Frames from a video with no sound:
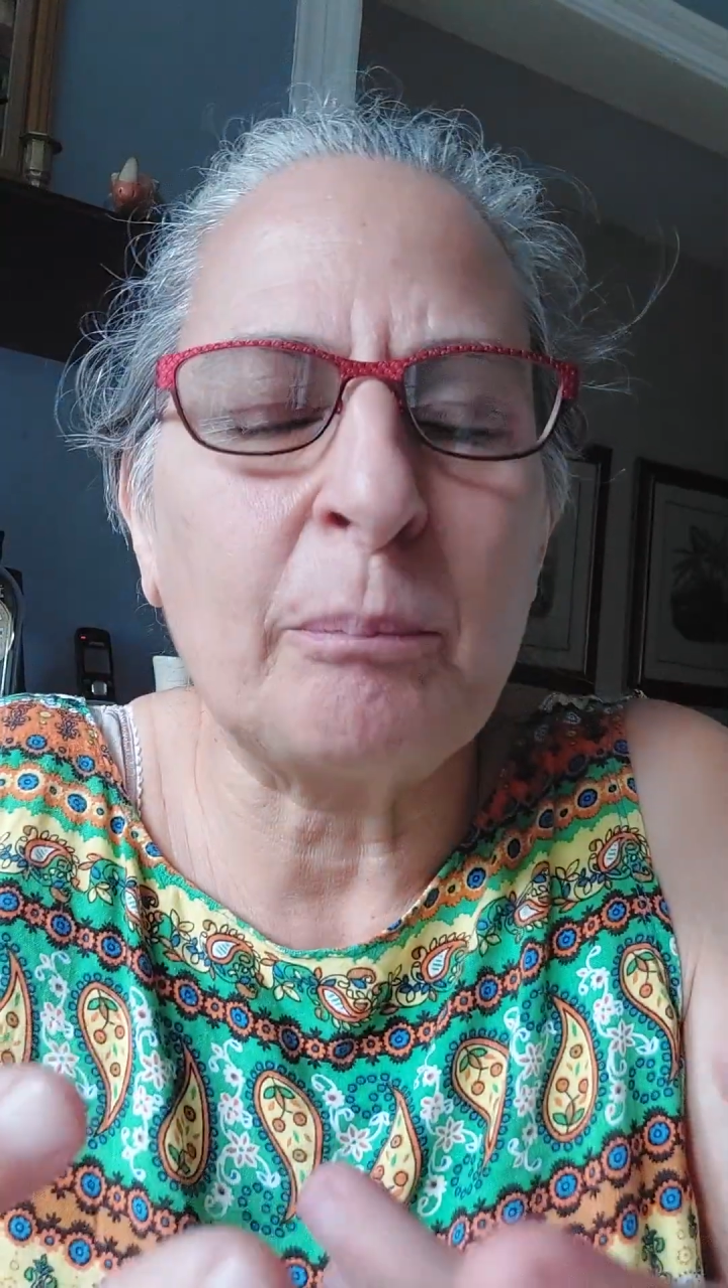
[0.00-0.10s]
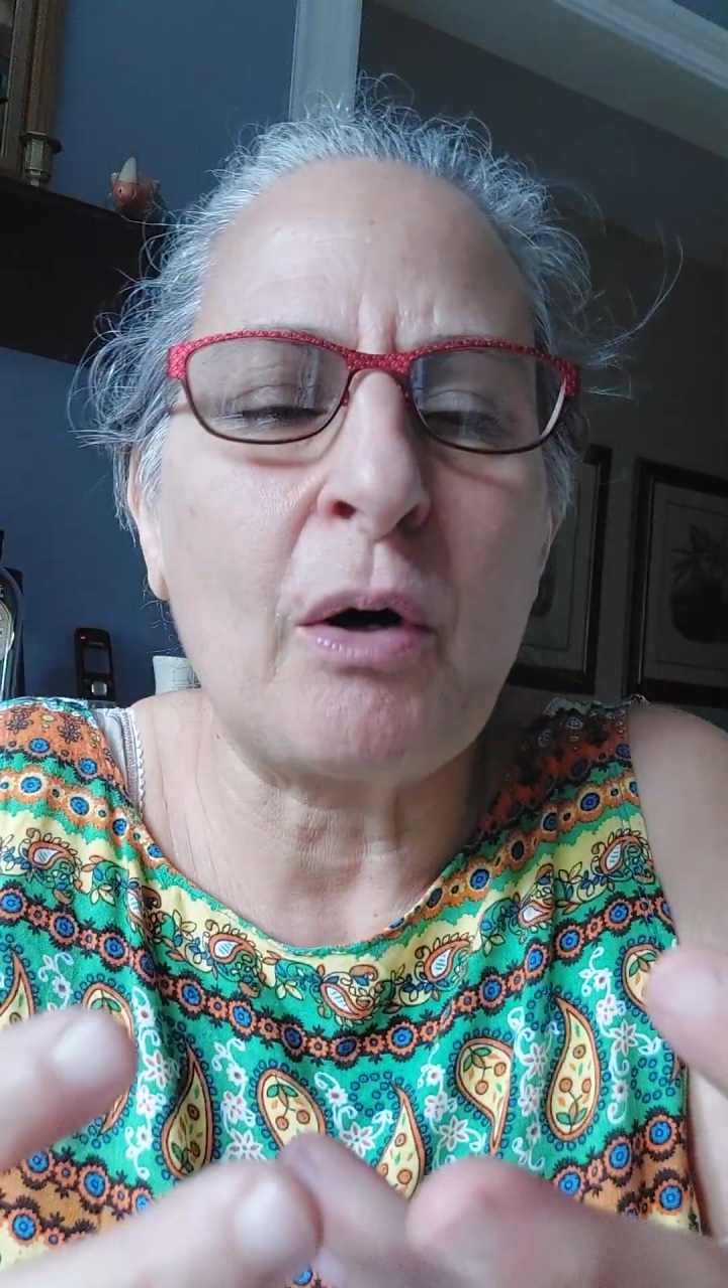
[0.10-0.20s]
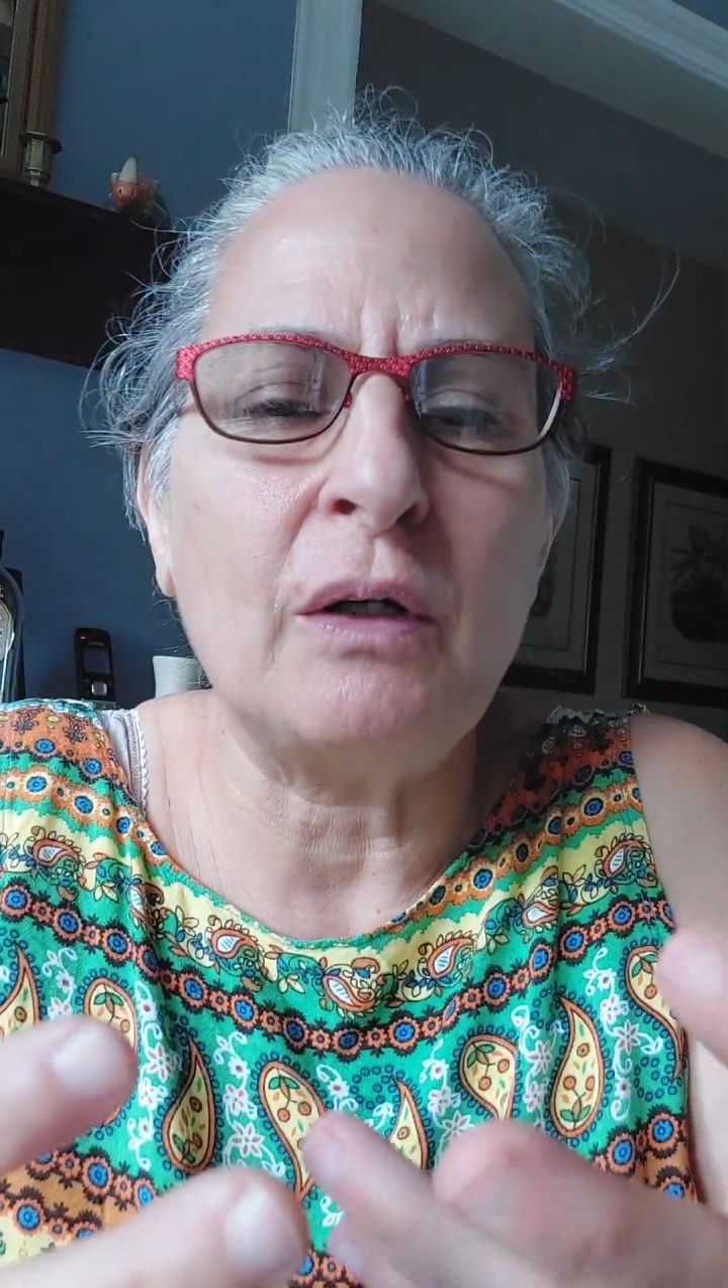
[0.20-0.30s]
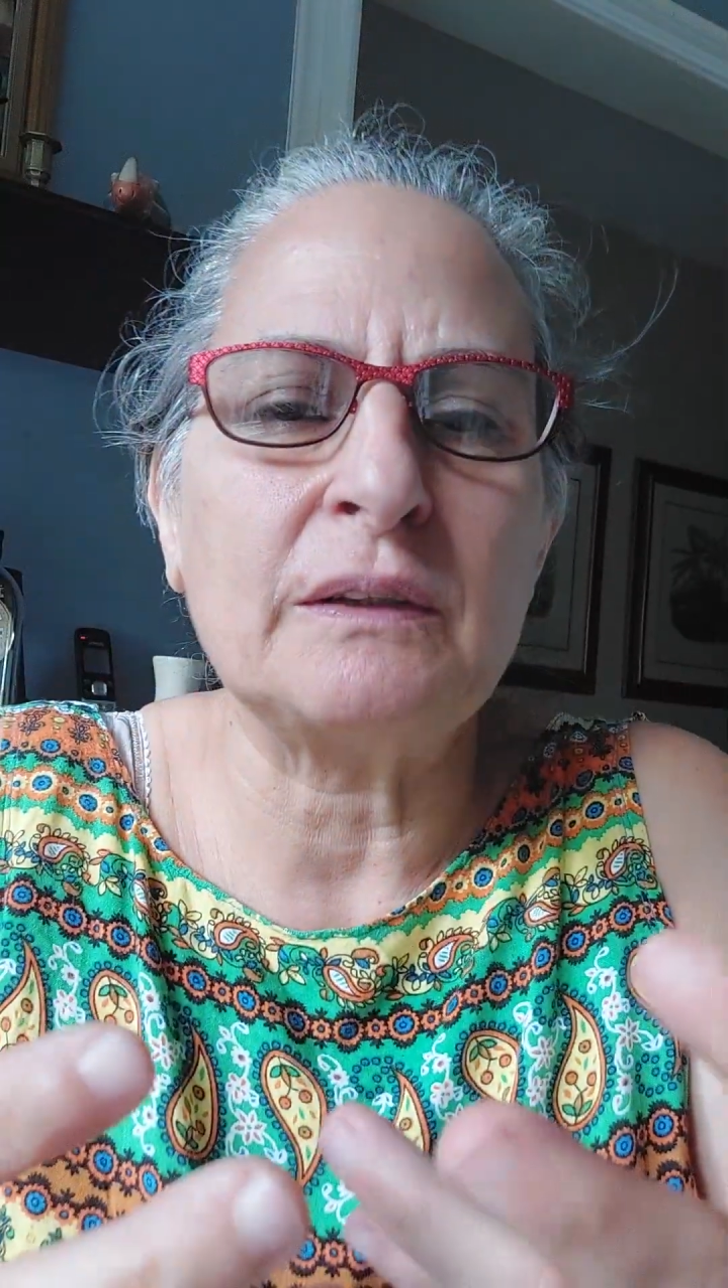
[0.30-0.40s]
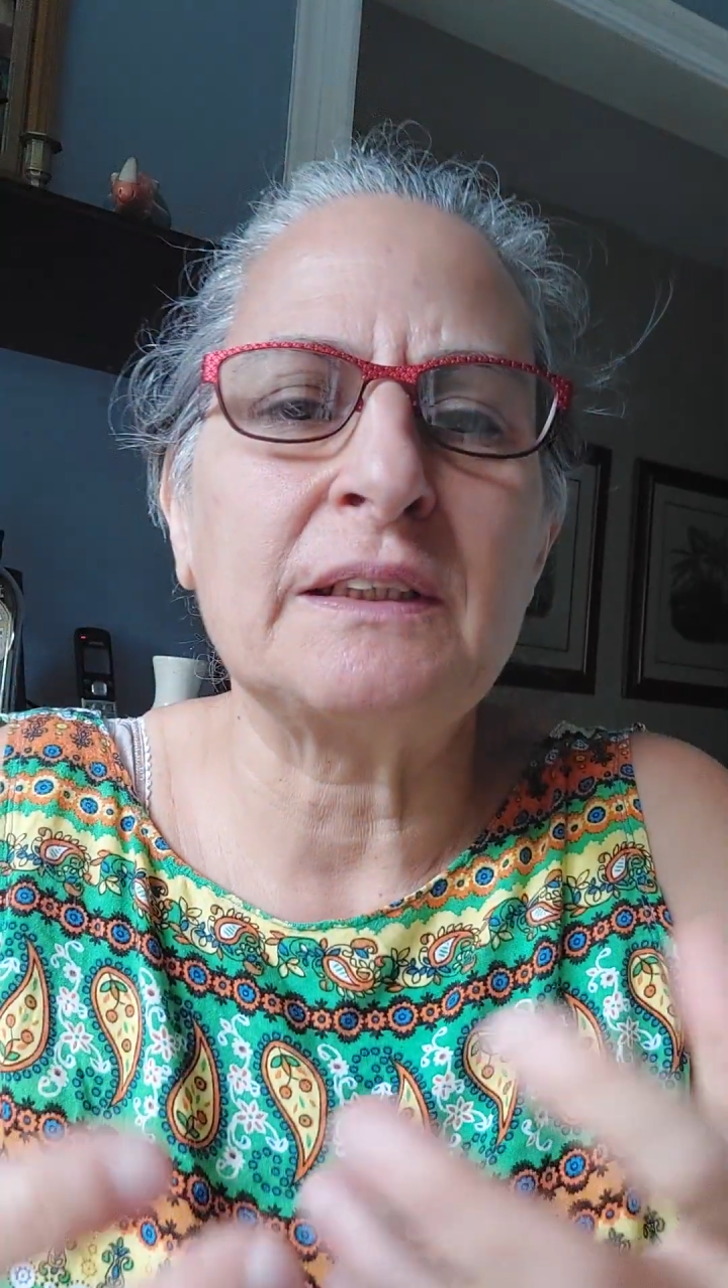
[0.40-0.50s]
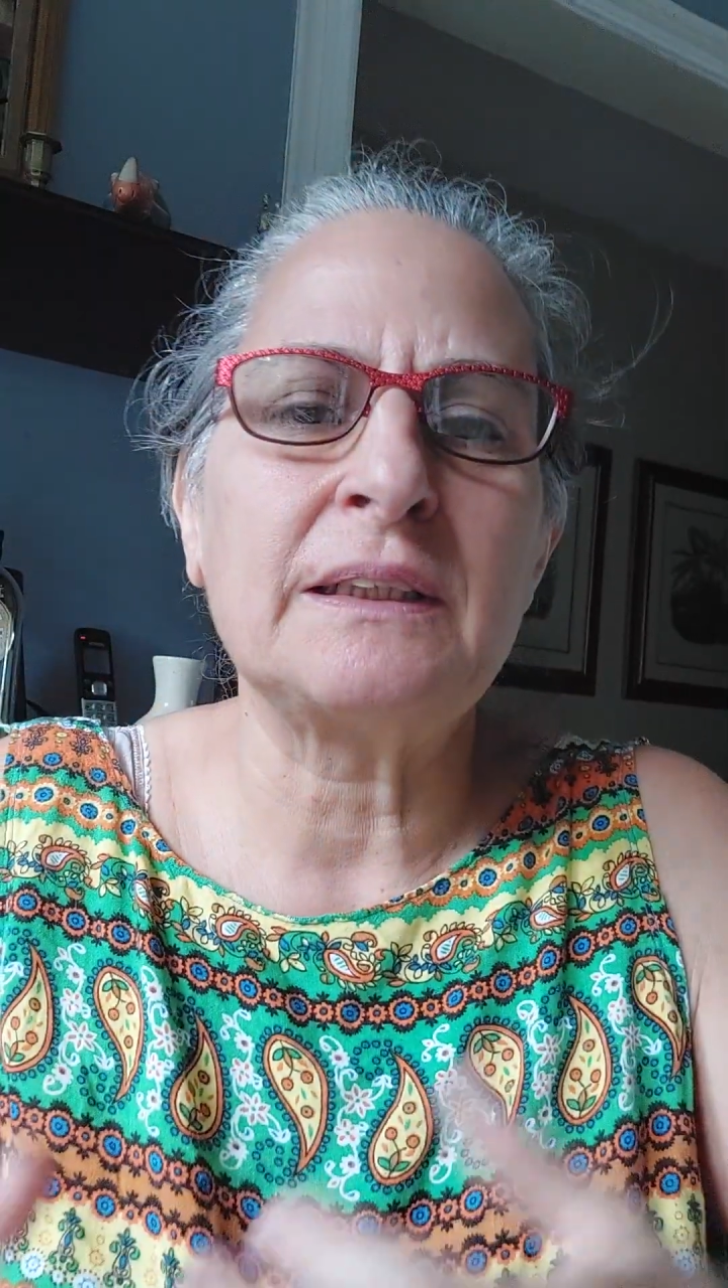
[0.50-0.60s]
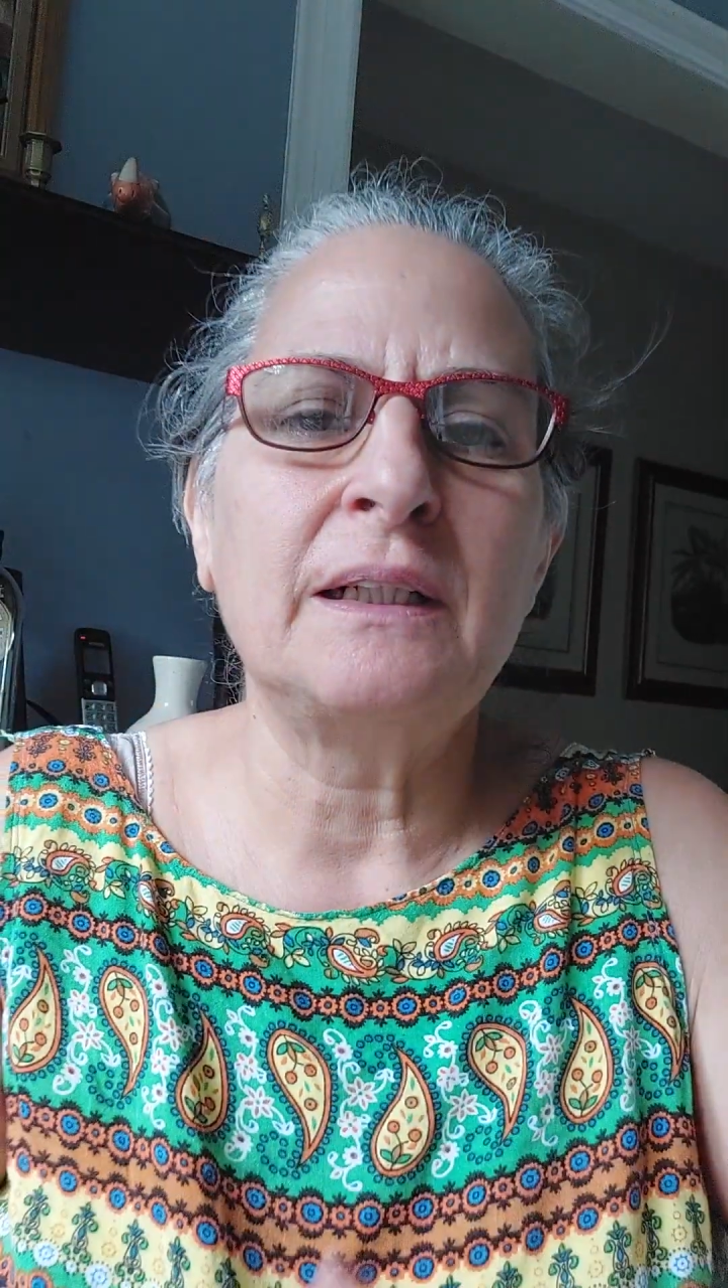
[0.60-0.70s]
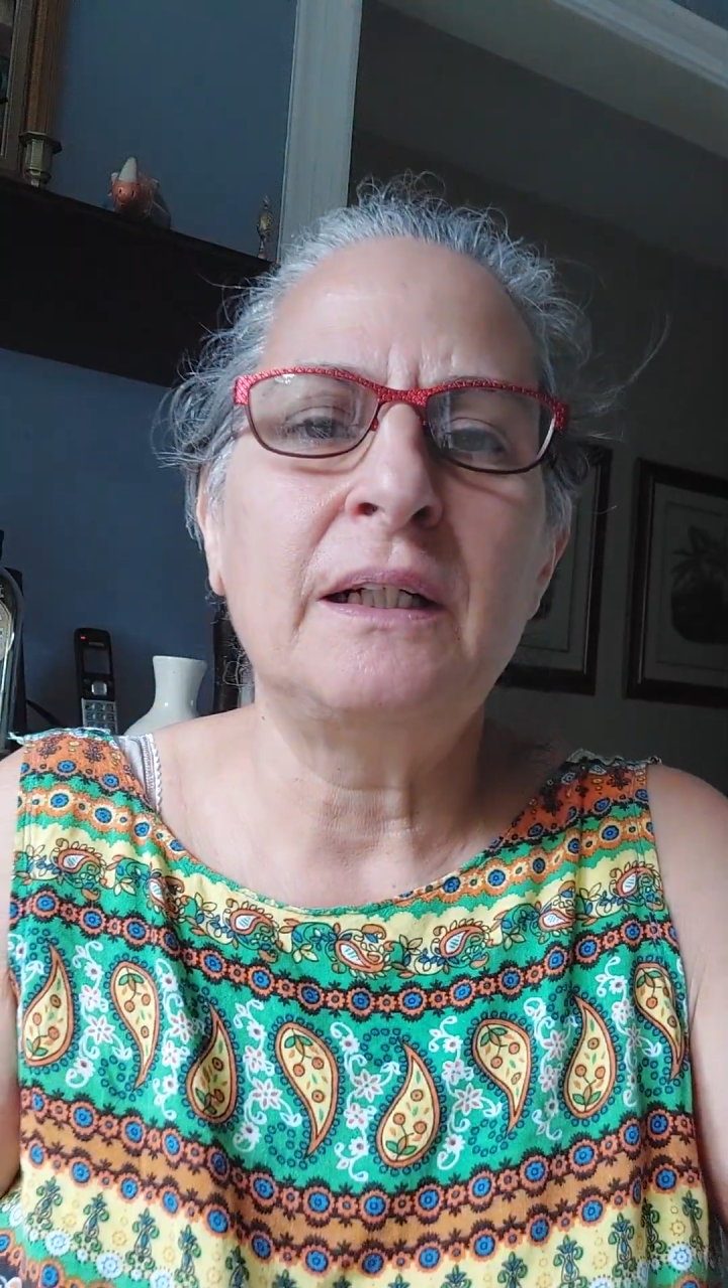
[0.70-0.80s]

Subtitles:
pause.